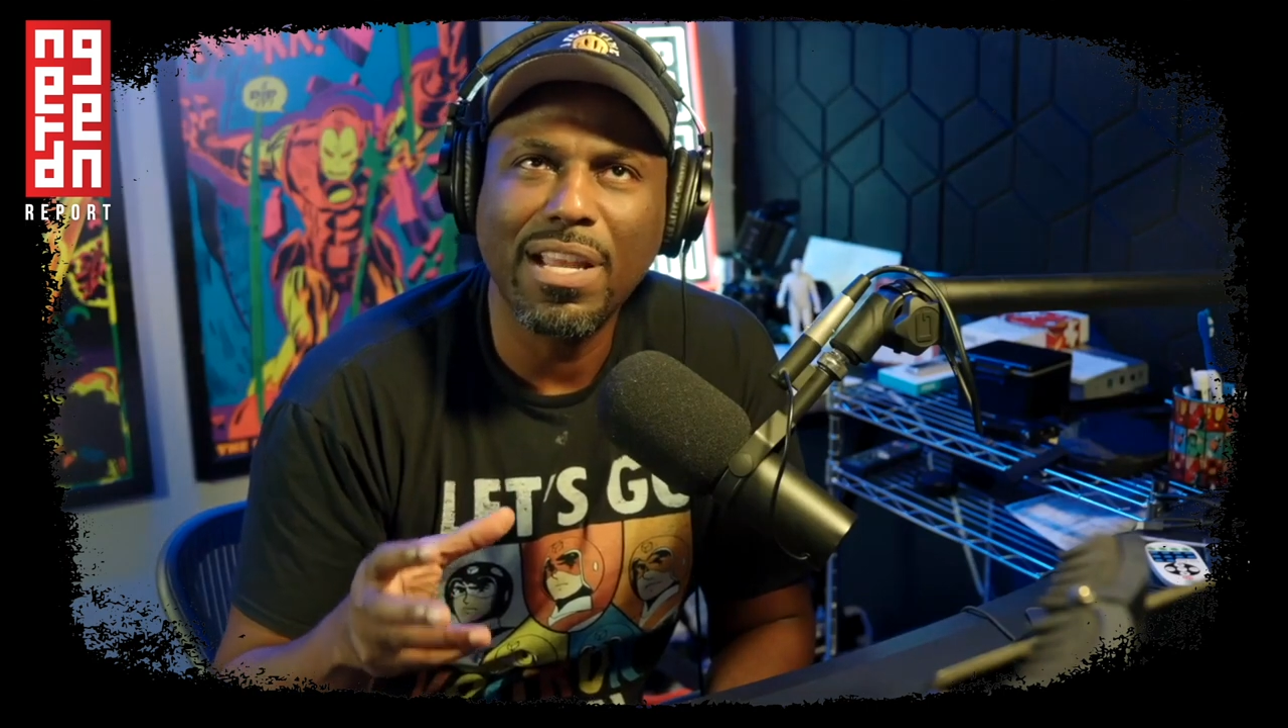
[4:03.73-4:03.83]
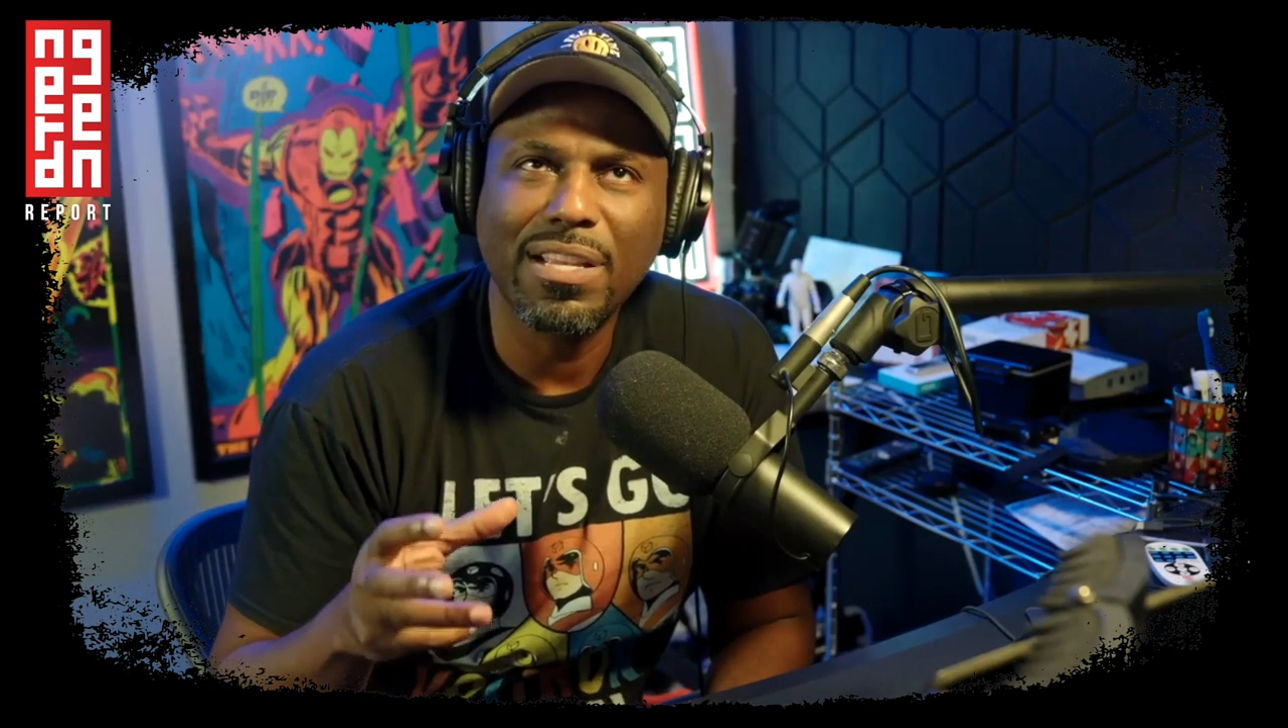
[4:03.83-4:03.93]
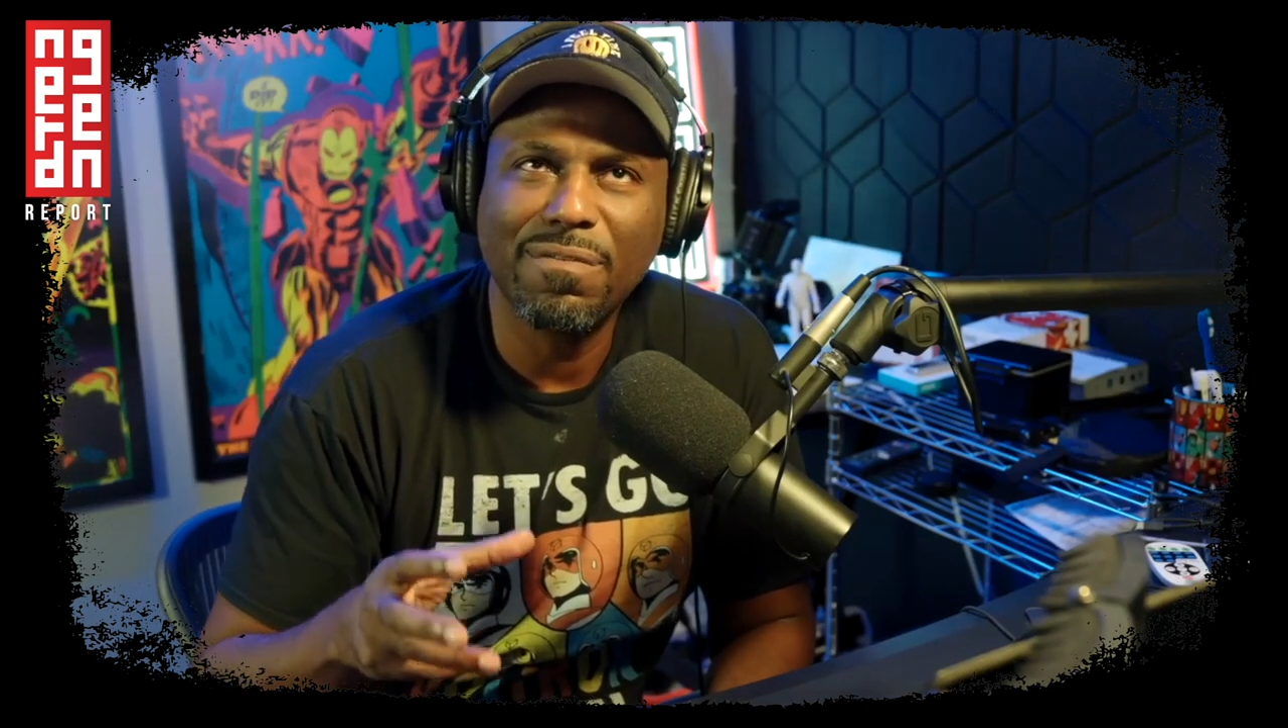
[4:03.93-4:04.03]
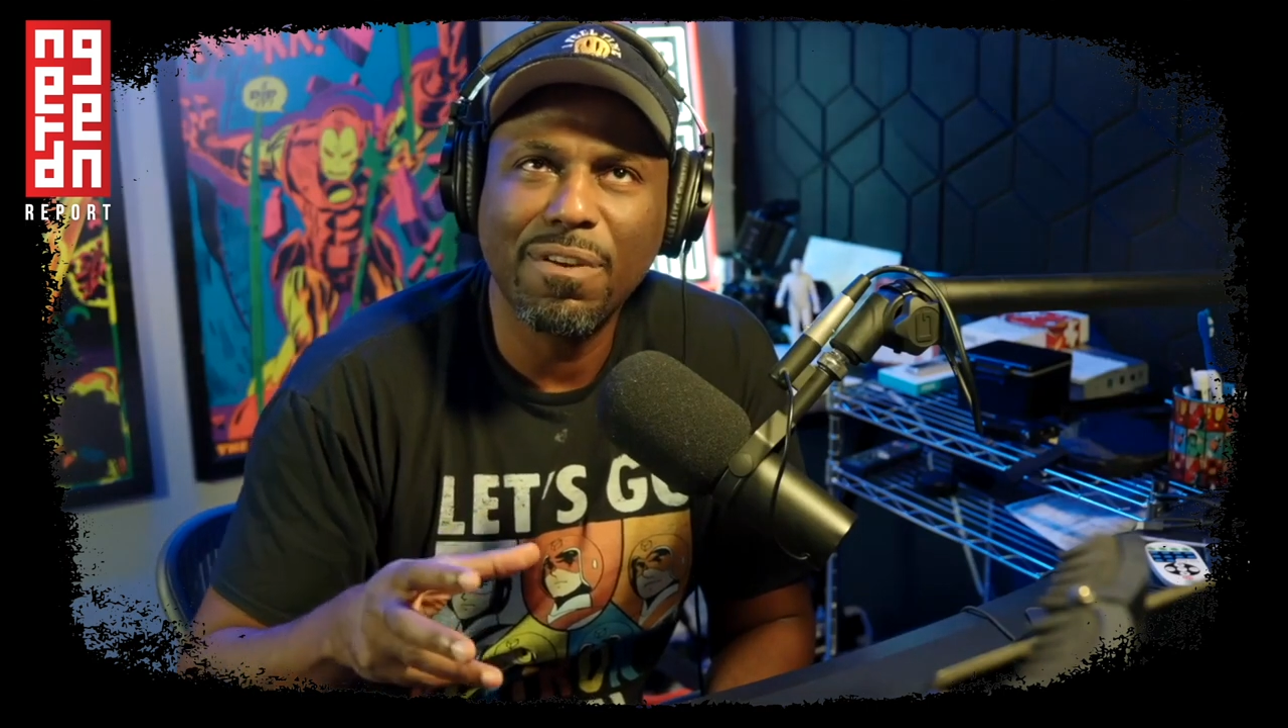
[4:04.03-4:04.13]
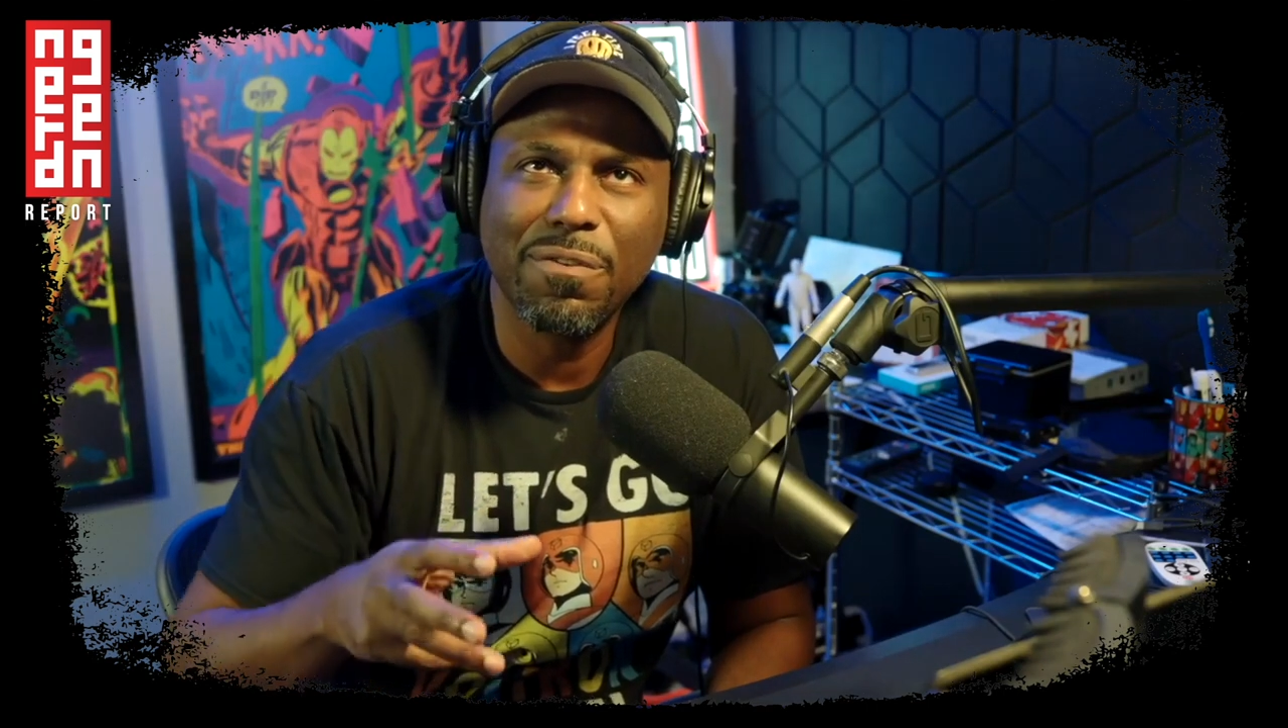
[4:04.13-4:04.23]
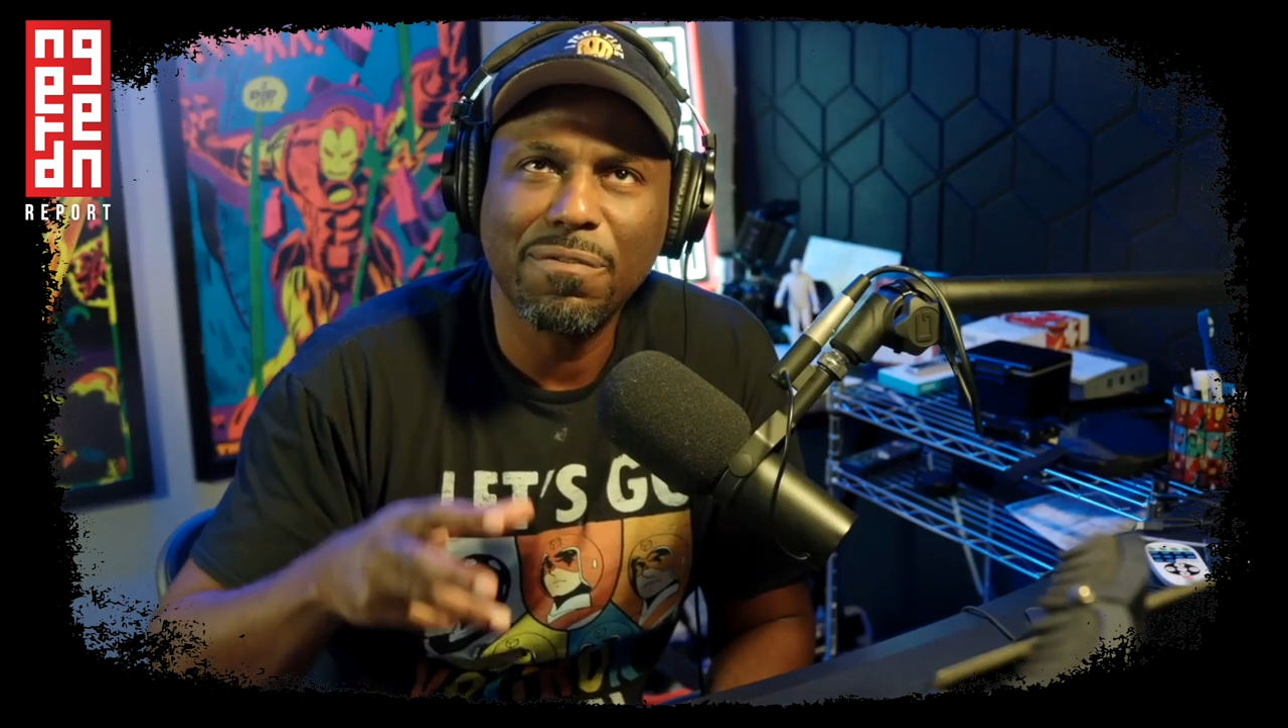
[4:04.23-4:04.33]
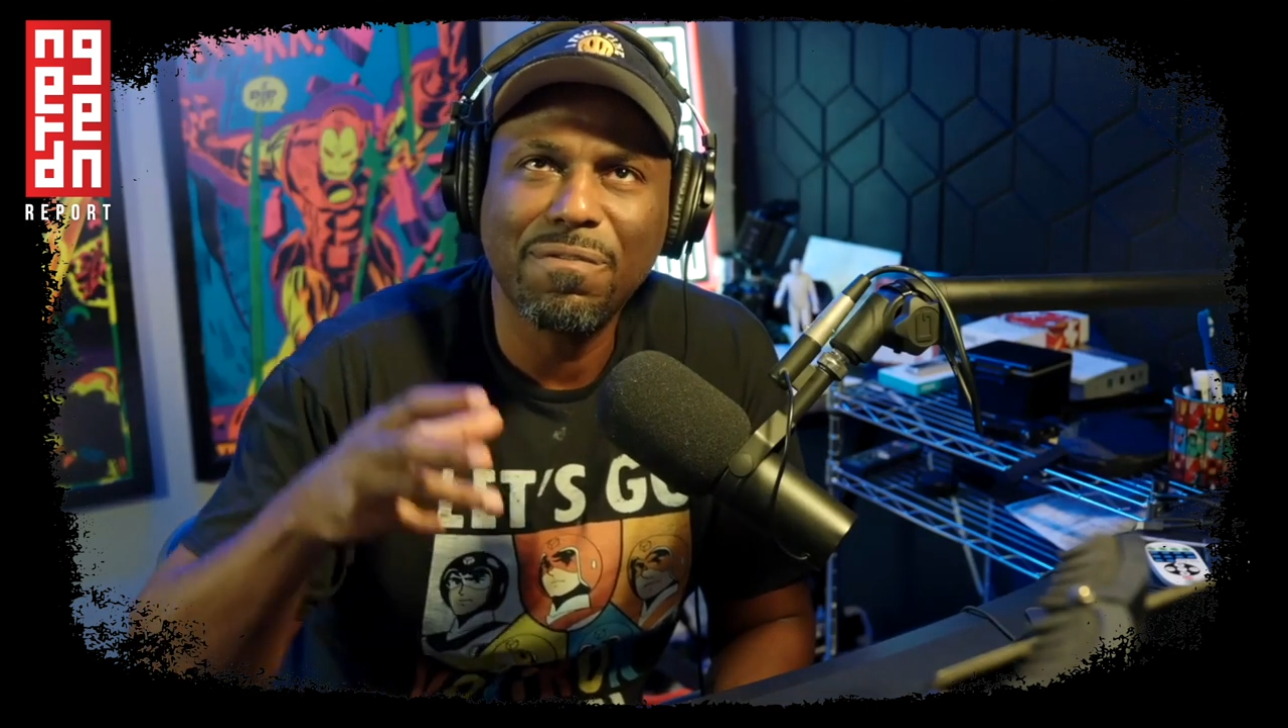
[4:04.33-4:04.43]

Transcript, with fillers: that is very